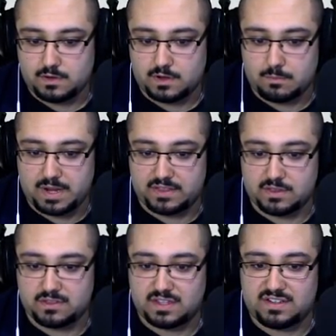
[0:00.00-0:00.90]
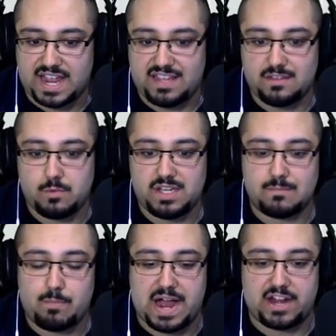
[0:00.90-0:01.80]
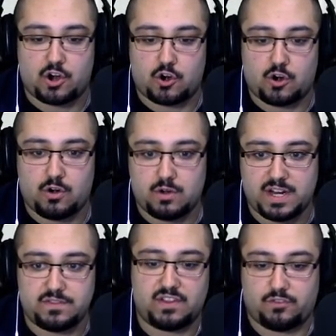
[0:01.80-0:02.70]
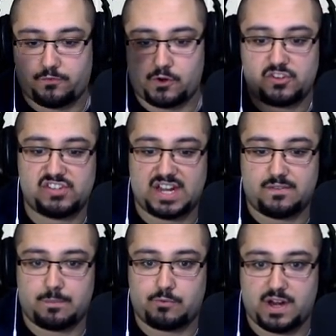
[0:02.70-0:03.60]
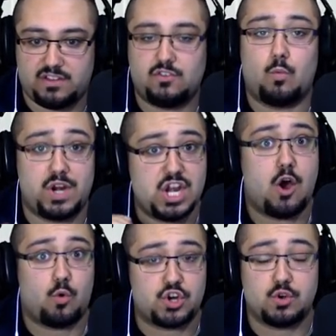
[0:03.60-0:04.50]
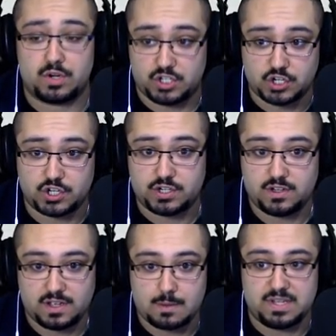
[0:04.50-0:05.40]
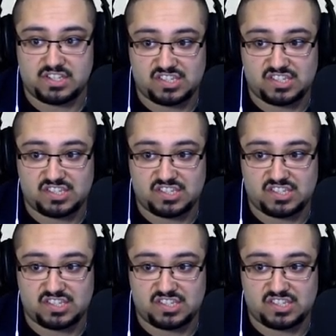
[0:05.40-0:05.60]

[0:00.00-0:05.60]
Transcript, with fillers: Oh, man. The, the, day that we can buy her in this first set of upgrades, we know we're doing good. I mean,